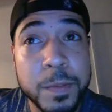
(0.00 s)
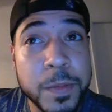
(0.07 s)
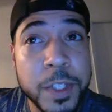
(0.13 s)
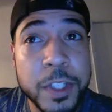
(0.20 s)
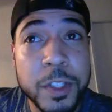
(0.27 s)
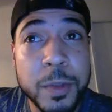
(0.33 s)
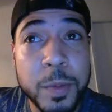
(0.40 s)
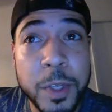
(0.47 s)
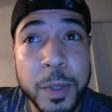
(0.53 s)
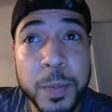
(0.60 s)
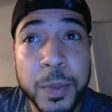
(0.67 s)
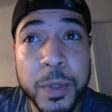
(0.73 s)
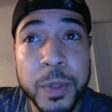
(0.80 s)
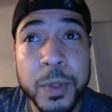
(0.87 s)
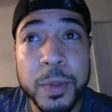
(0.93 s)
these
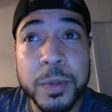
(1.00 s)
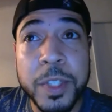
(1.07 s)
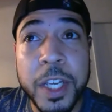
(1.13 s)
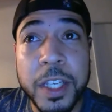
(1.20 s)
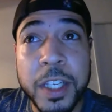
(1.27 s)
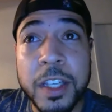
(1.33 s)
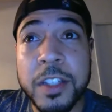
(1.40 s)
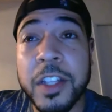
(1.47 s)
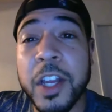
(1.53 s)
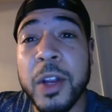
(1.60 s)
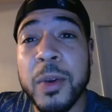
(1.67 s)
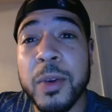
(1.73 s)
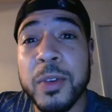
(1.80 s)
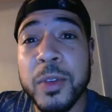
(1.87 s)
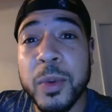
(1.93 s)
people taking
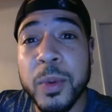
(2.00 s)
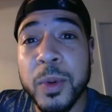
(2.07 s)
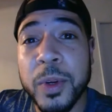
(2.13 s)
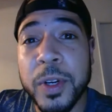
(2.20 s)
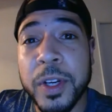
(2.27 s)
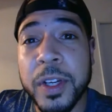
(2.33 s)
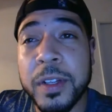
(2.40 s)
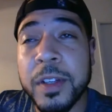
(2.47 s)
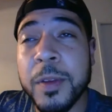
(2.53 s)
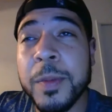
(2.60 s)
territory. I